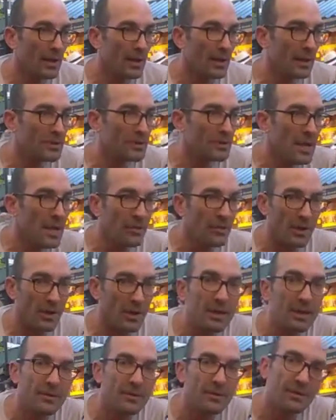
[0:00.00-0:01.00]
In general, I
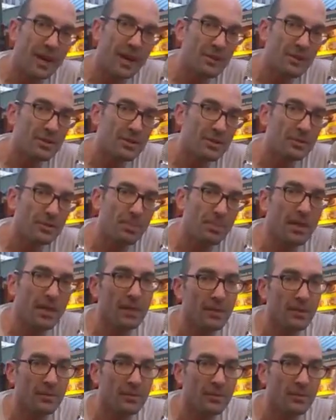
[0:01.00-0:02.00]
mean, that should
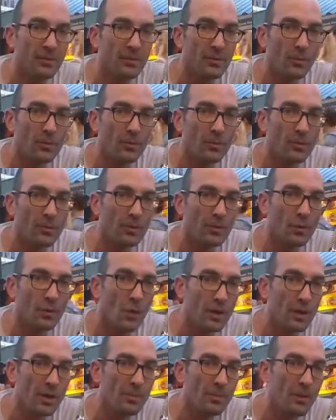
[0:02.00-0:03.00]
be
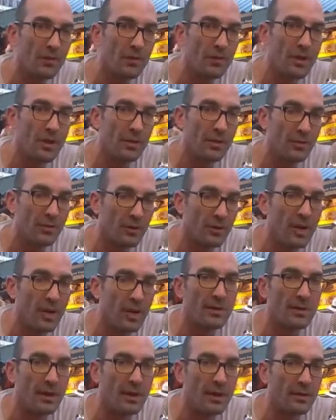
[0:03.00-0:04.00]
20% of your
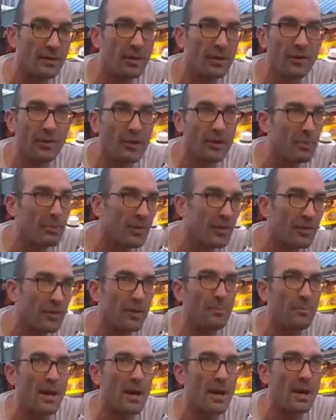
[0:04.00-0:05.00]
content,
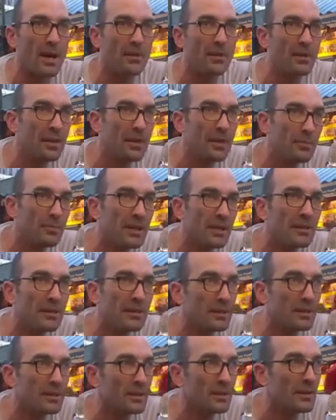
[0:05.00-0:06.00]
30% max.
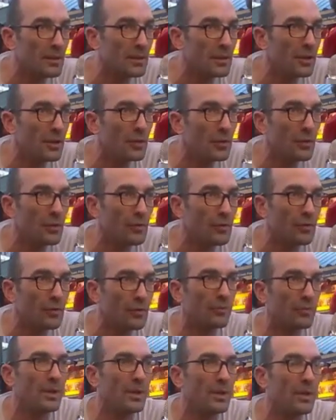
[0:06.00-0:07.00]
Inman News,
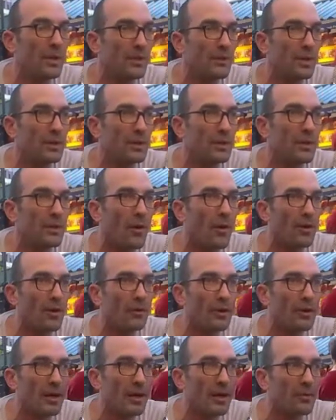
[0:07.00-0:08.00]
you know, the
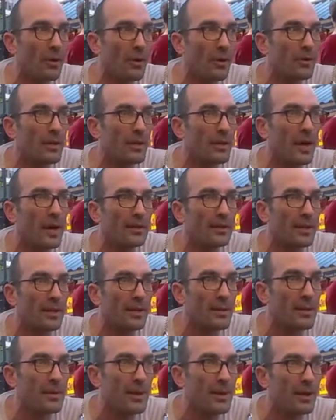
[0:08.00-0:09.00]
article I quote a lot that
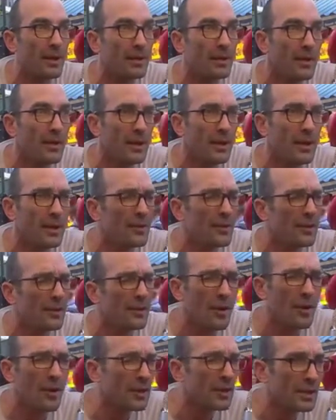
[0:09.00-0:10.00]
came out
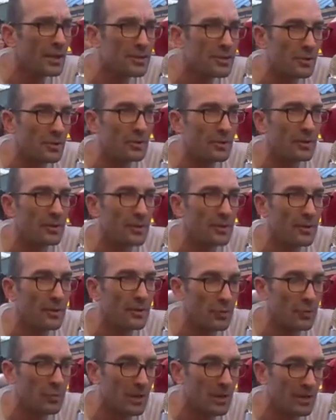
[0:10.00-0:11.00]
early June
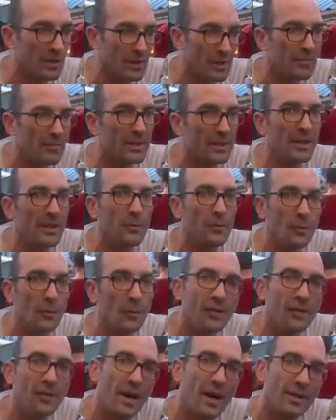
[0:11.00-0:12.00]
2017
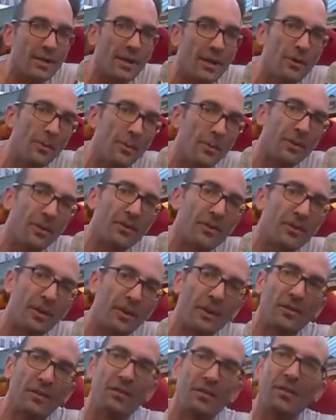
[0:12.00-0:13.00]
was that their mix
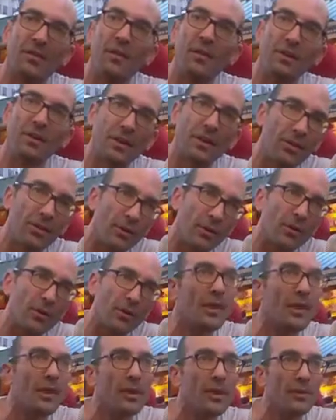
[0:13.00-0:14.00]
is
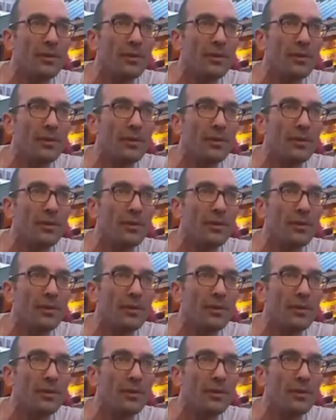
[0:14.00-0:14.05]
70-30.